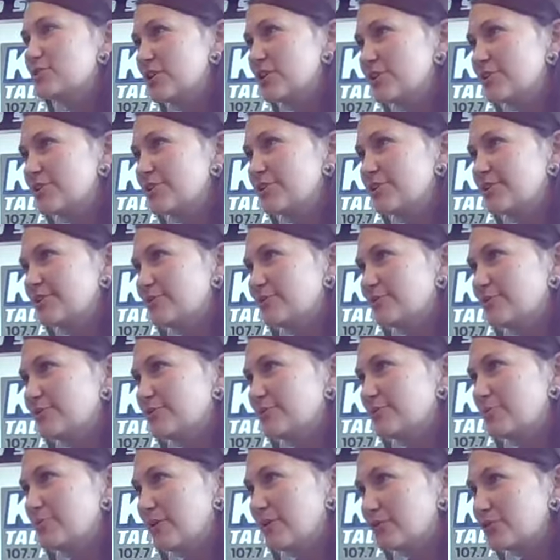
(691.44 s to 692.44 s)
alternative
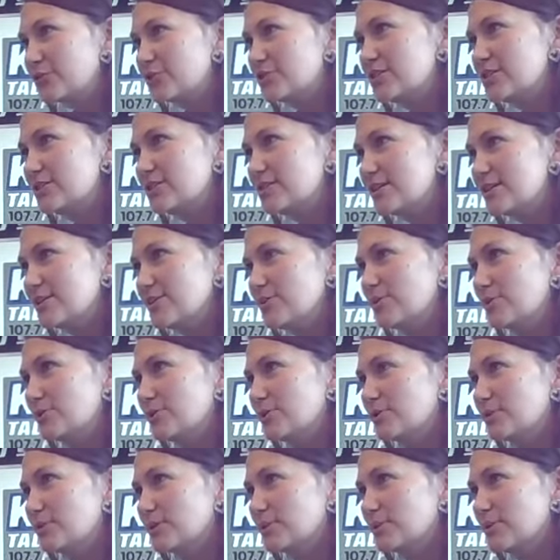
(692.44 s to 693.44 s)
beverages that
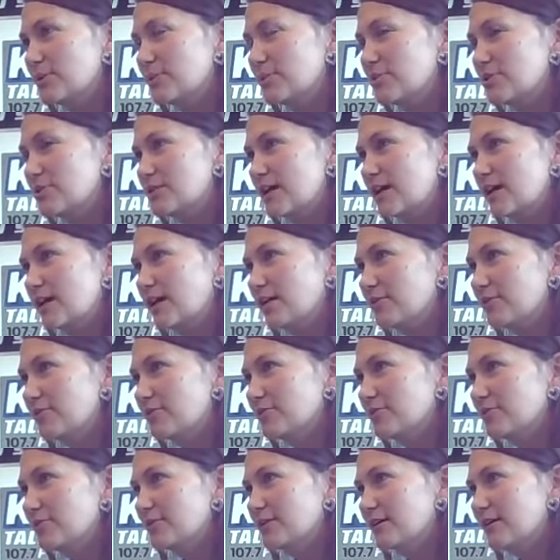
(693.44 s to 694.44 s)
we partake
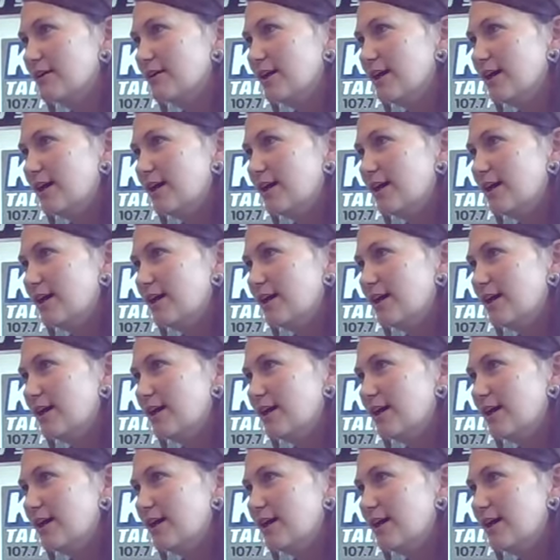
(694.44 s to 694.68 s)
of.